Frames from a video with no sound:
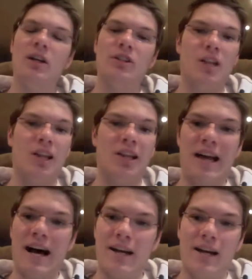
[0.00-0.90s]
There's a
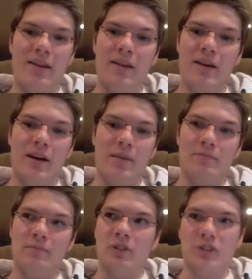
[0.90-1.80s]
lot, and
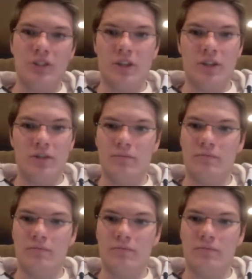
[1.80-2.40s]
there's another